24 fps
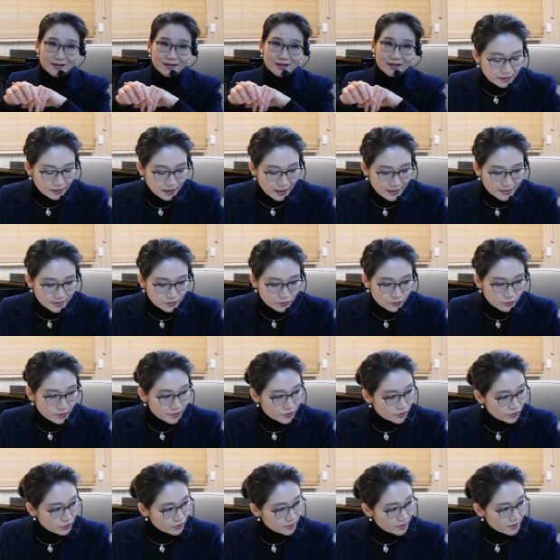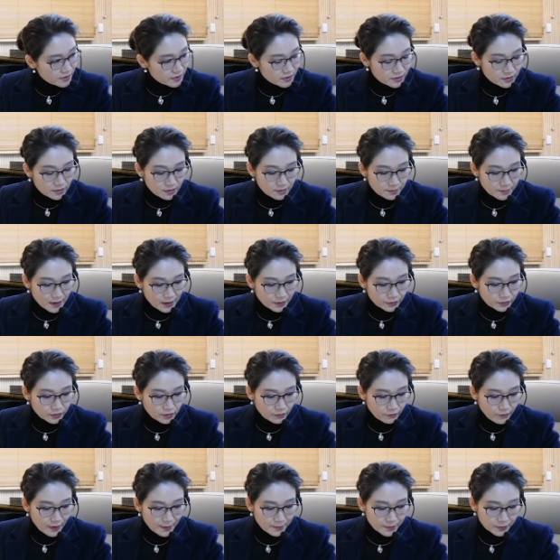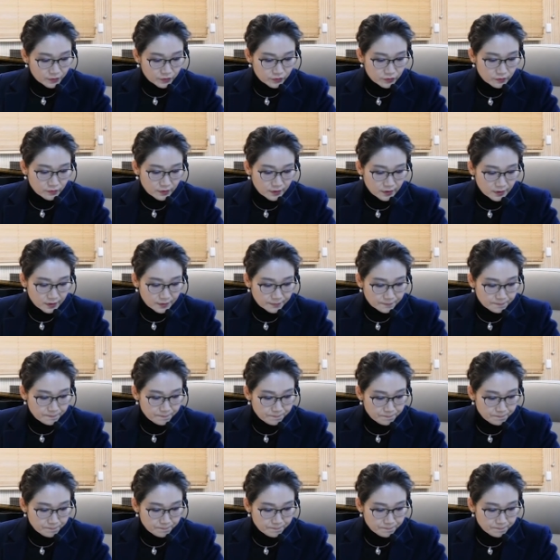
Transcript: Next question is about the repertoire.